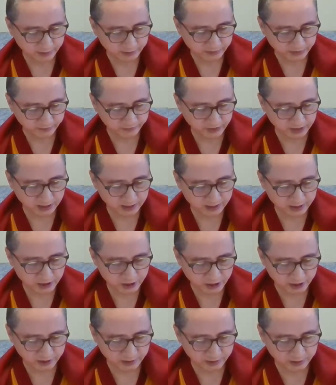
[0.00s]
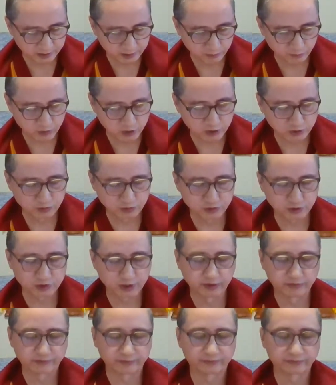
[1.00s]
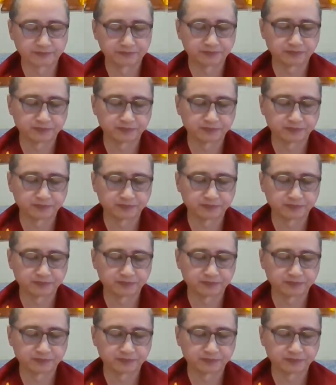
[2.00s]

reverently generate the wish to serve,